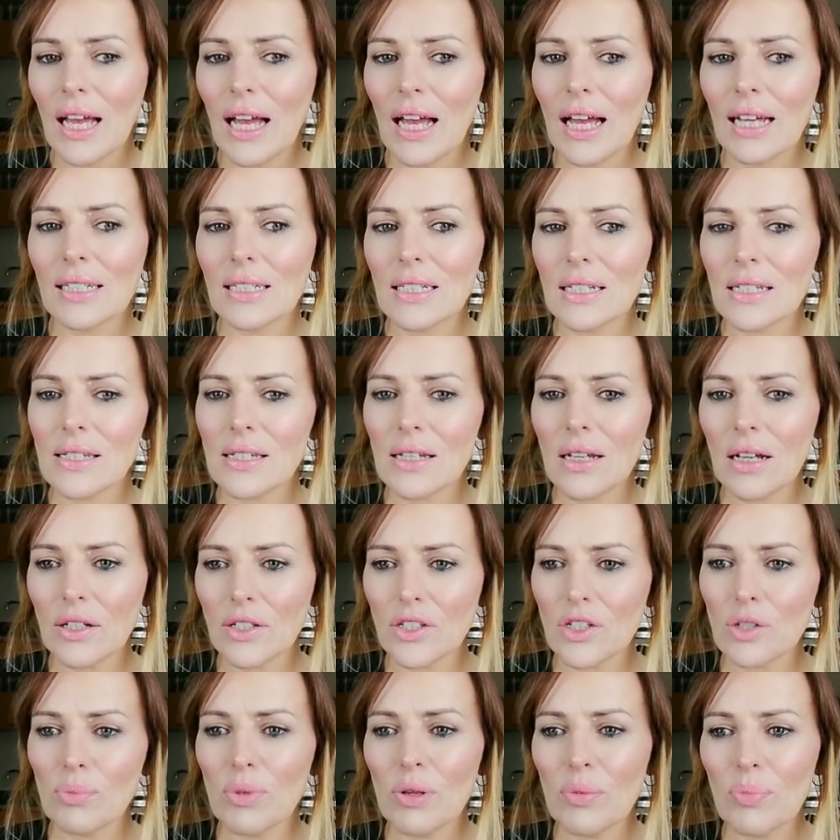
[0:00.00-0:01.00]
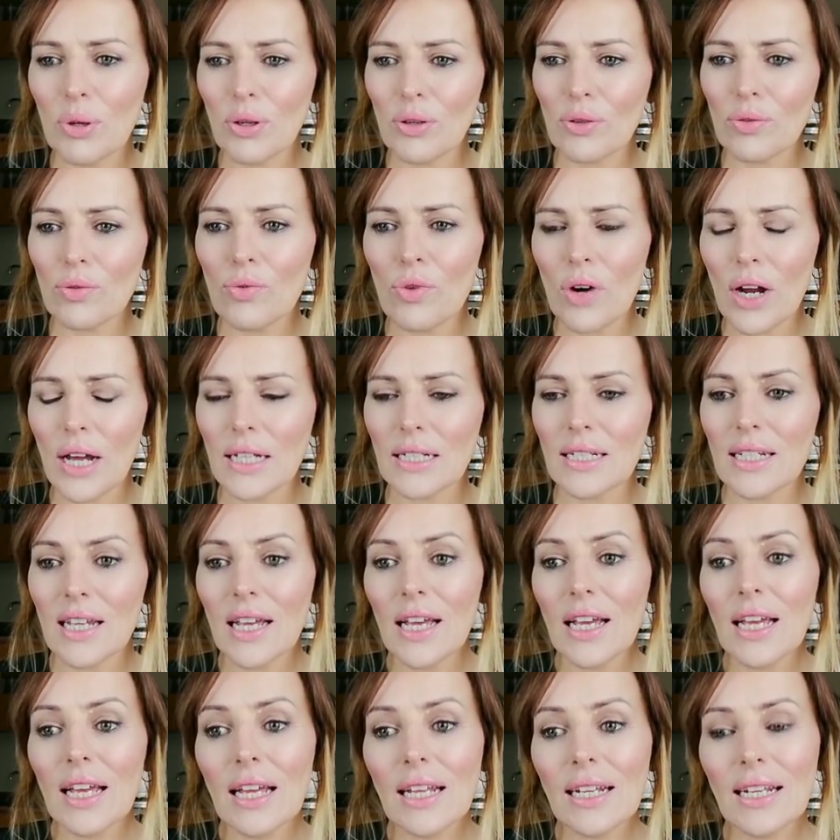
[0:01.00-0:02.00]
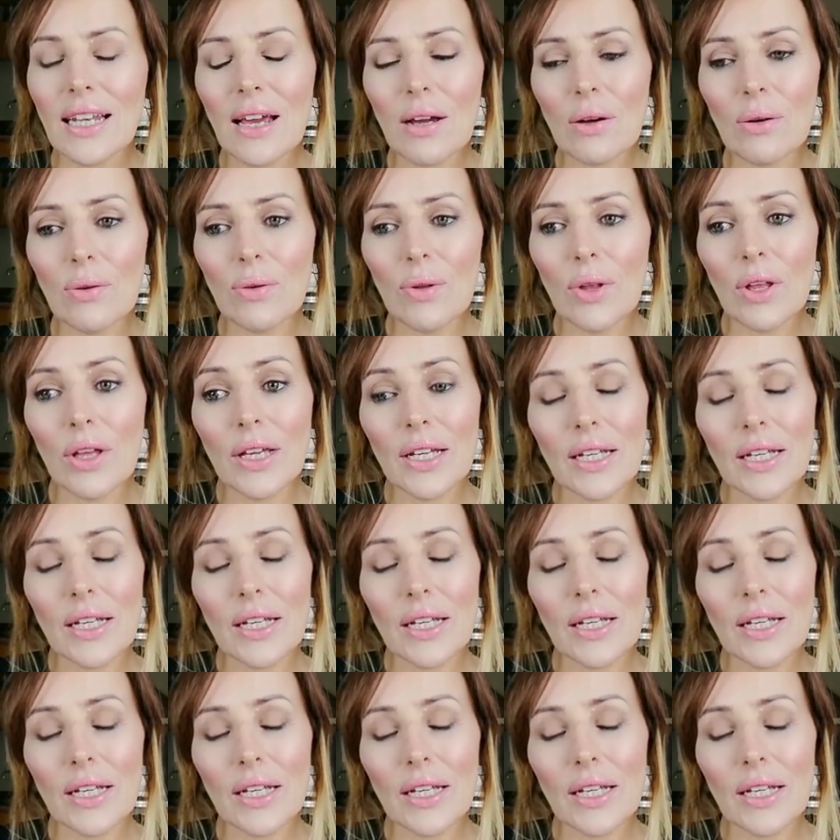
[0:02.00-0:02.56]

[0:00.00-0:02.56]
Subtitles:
and it's got to be put right. Now,